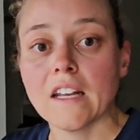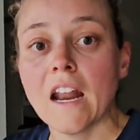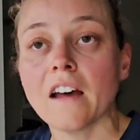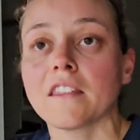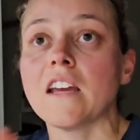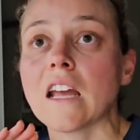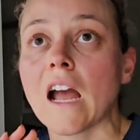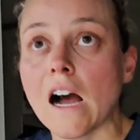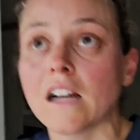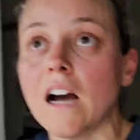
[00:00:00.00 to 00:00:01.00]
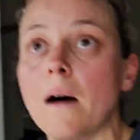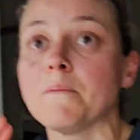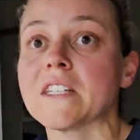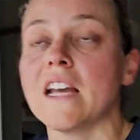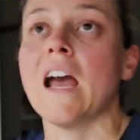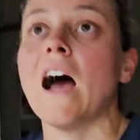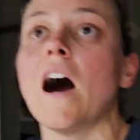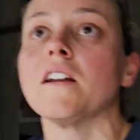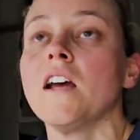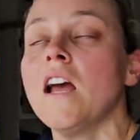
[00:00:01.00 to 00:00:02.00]
nothing comes
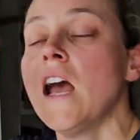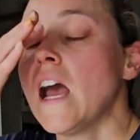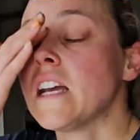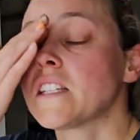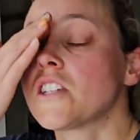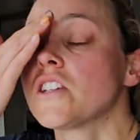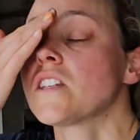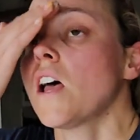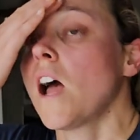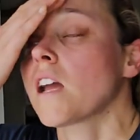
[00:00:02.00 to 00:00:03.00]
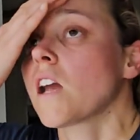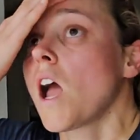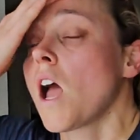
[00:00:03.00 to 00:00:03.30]
out. It's just like